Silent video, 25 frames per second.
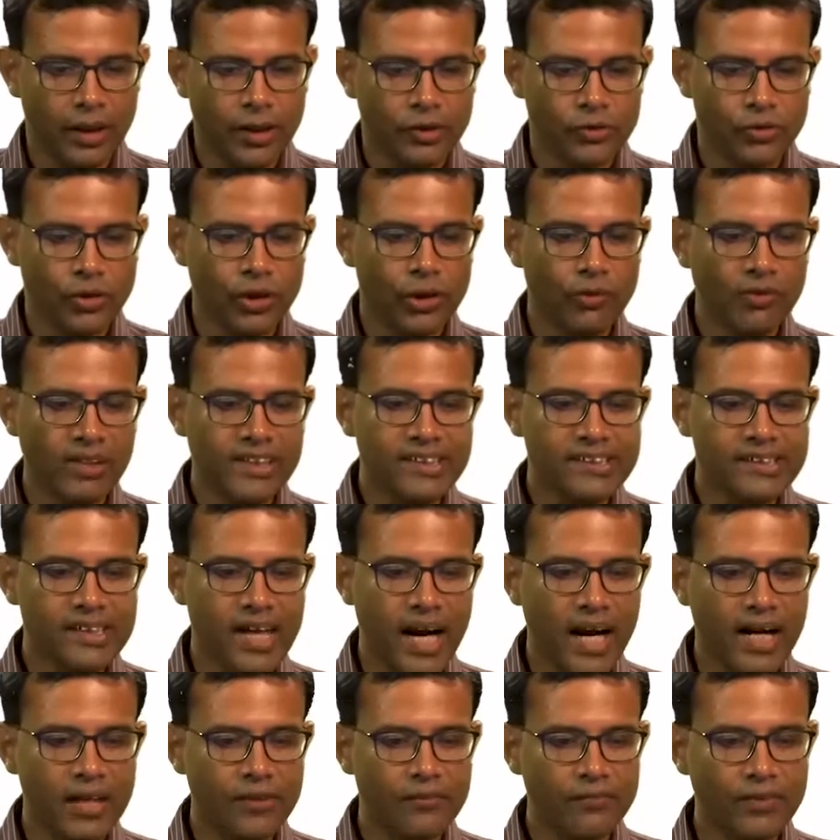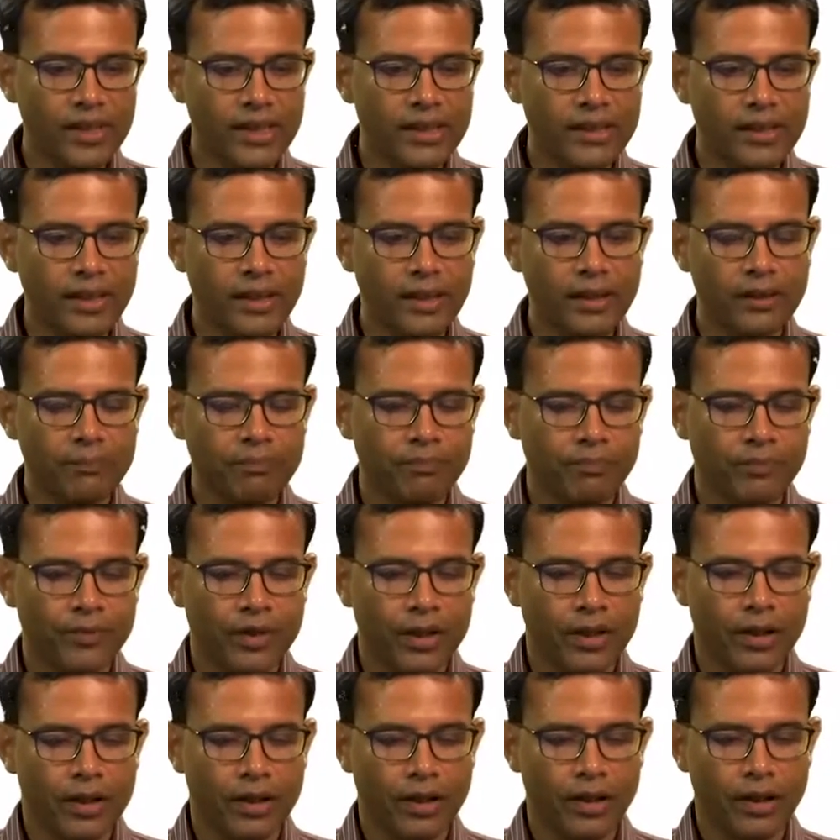So, you will start with
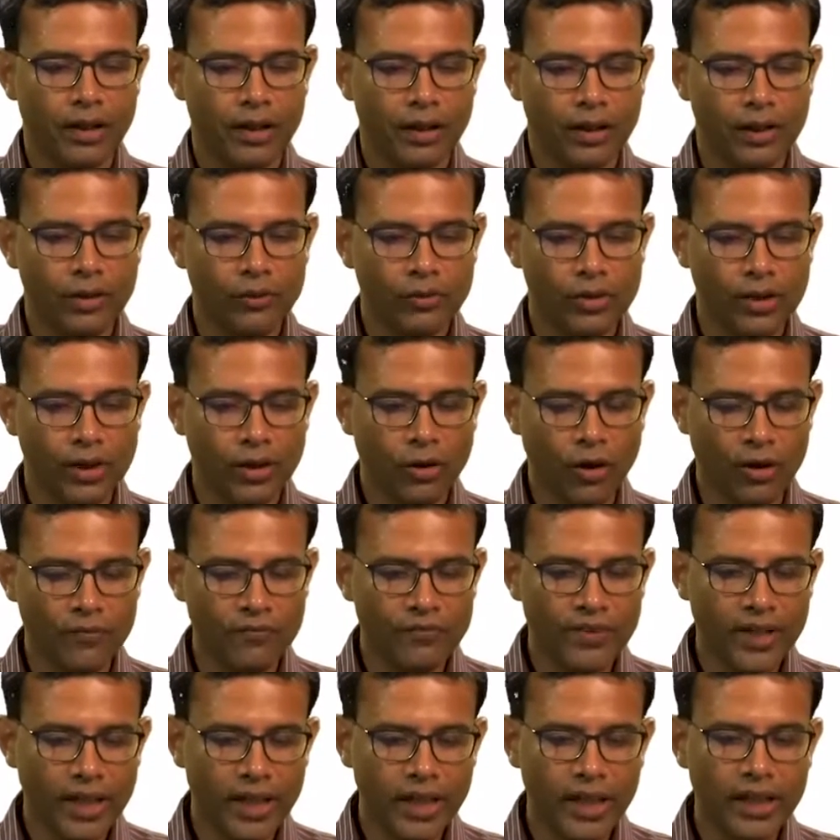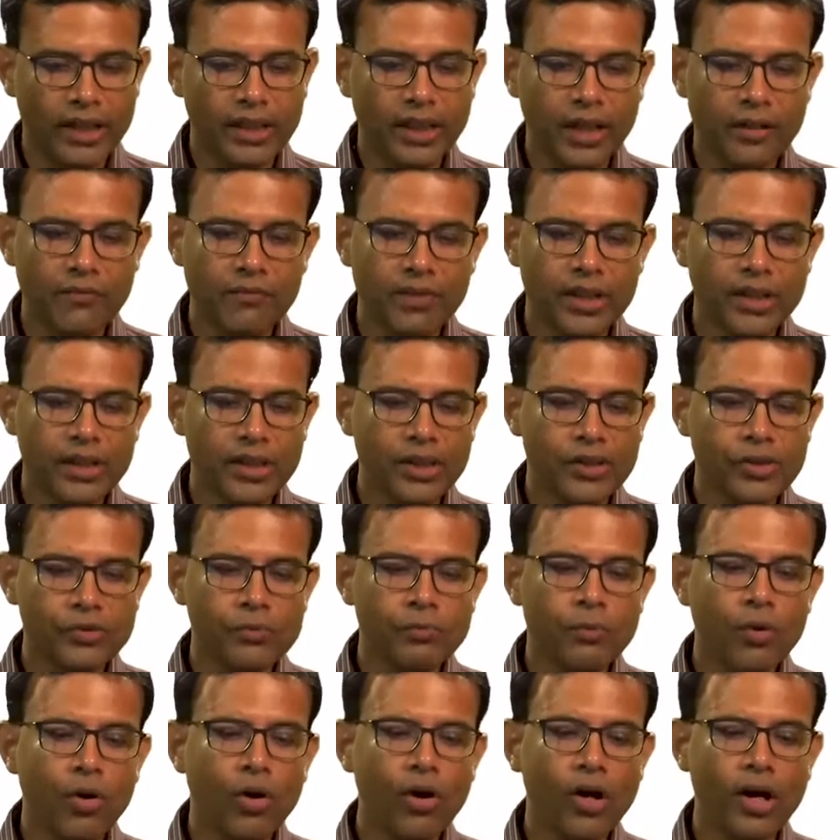a configuration which is
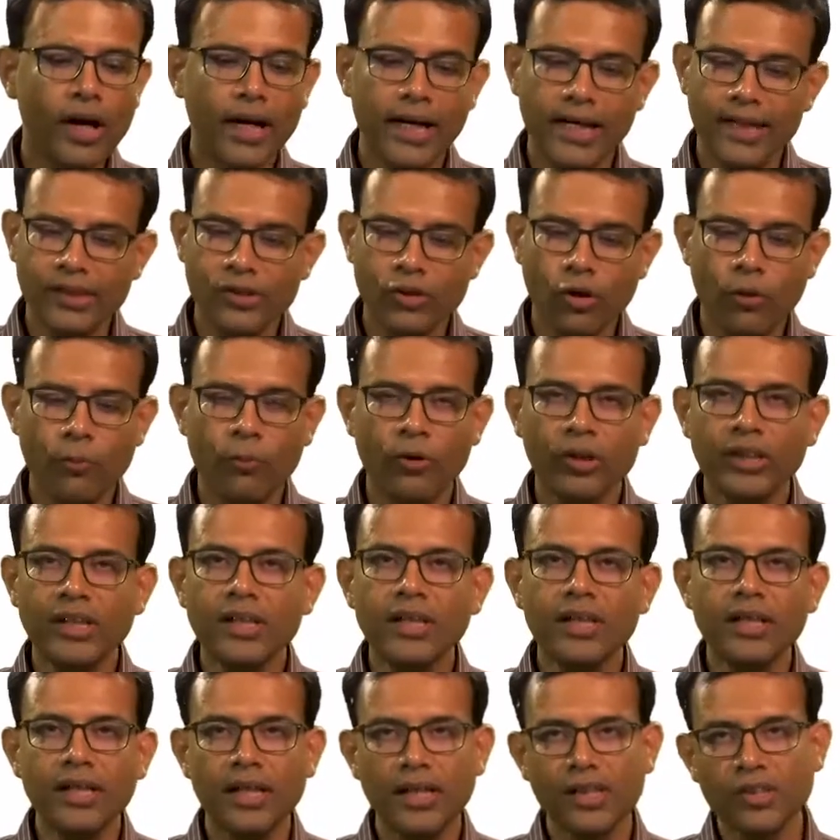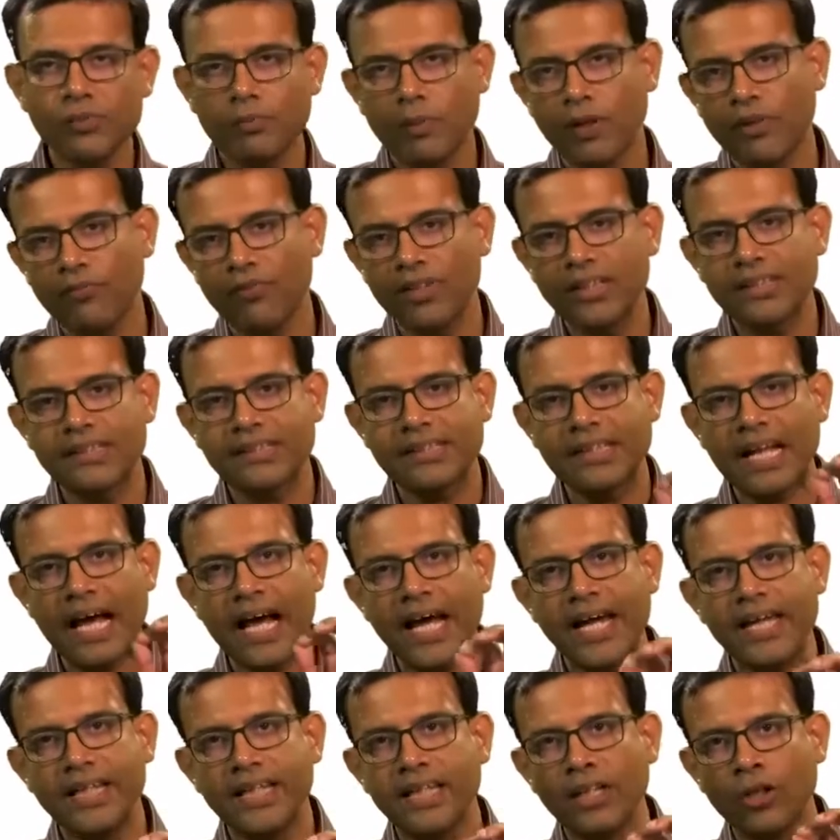more or less homogeneous, but with
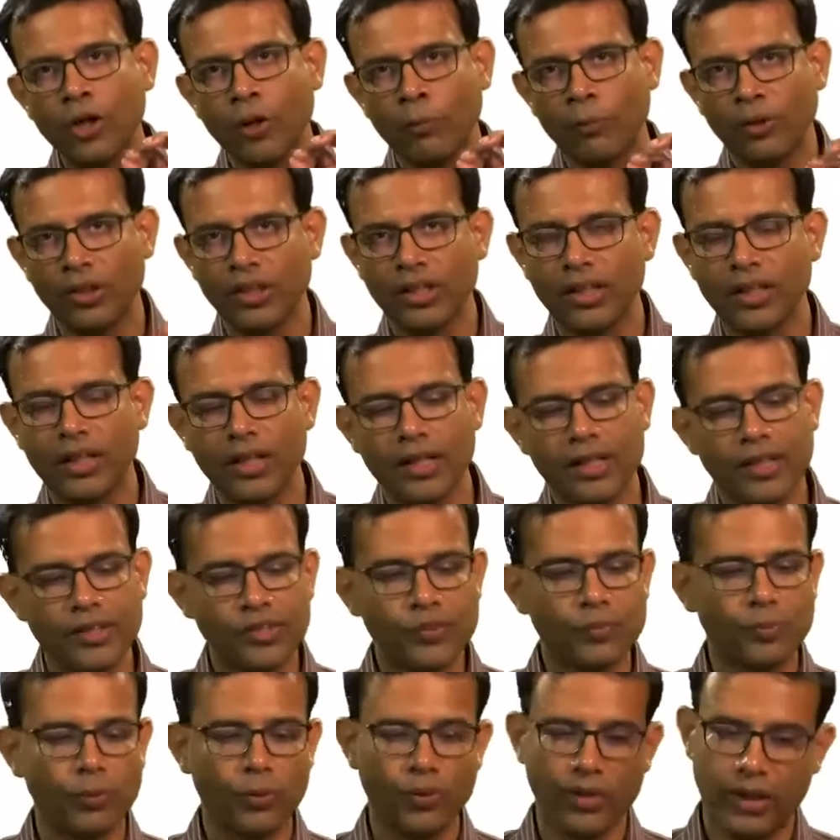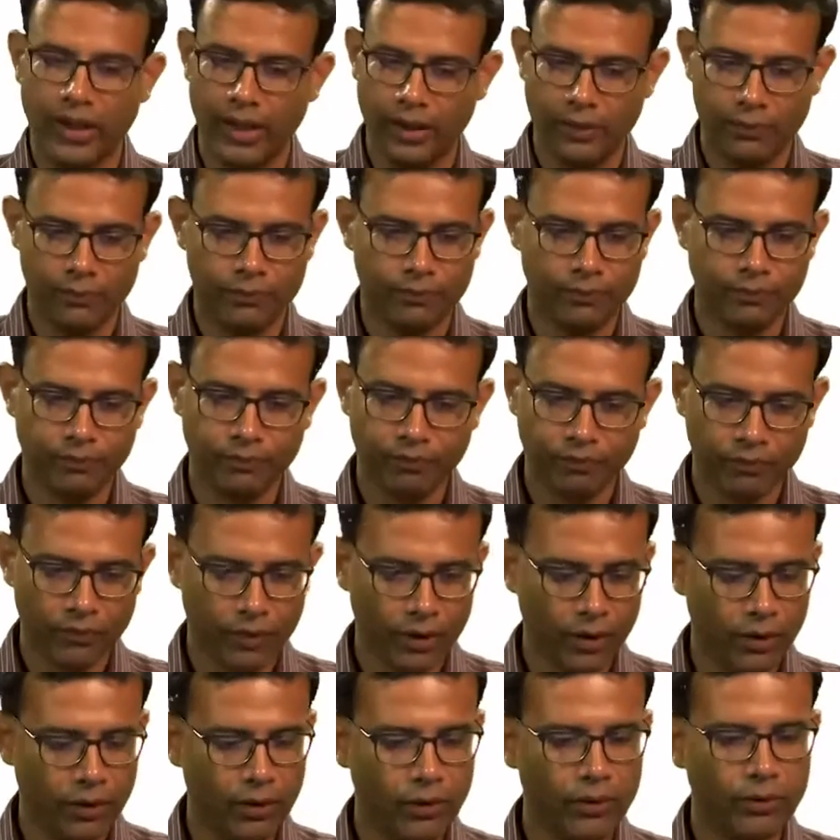slight inhomogeneities put in.
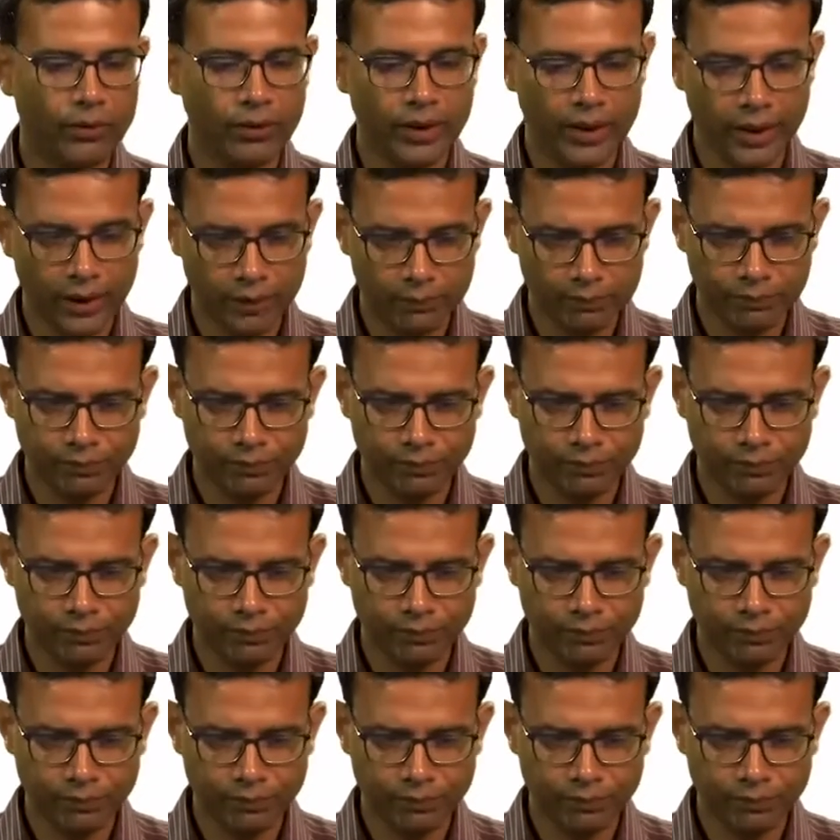Okay.